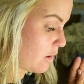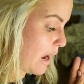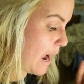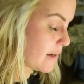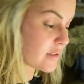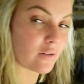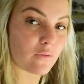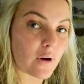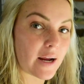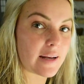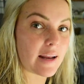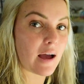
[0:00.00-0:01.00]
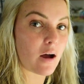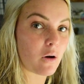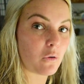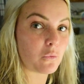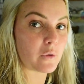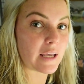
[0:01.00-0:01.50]
as of right
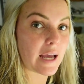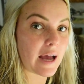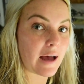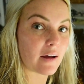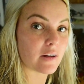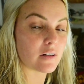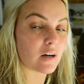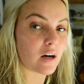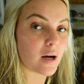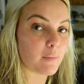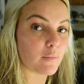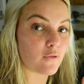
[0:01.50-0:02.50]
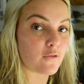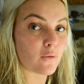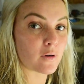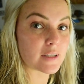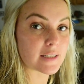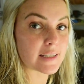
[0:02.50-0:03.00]
now, we had,
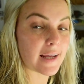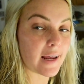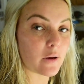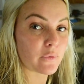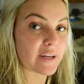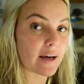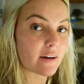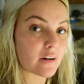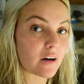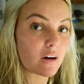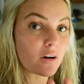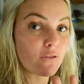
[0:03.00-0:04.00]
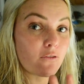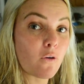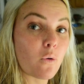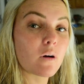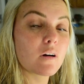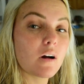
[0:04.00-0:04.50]
before today, we had
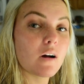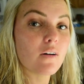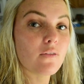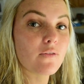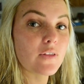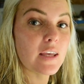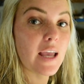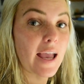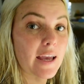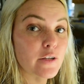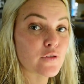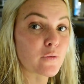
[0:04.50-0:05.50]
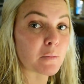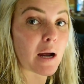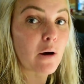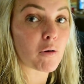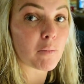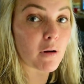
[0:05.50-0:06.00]
4 of the eggs from
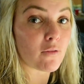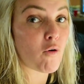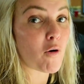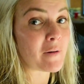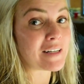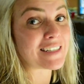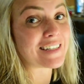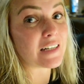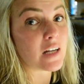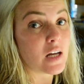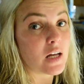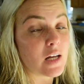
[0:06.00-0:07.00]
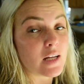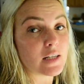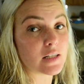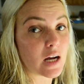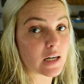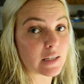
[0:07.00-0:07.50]
our Buff Orpington
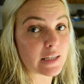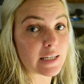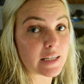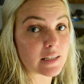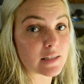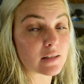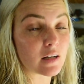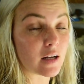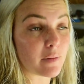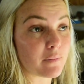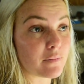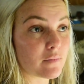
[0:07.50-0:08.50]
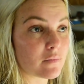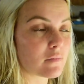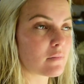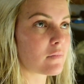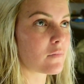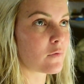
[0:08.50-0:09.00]
ducklings,
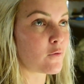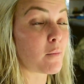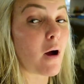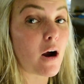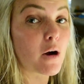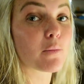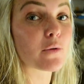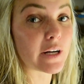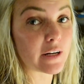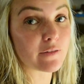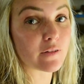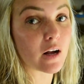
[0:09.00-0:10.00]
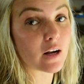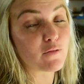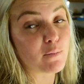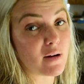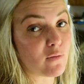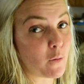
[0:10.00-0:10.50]
from our breeding flock
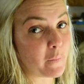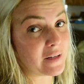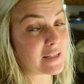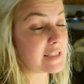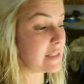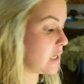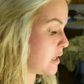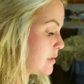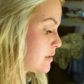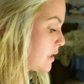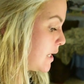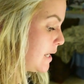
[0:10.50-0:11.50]
of Buff Orpington ducks.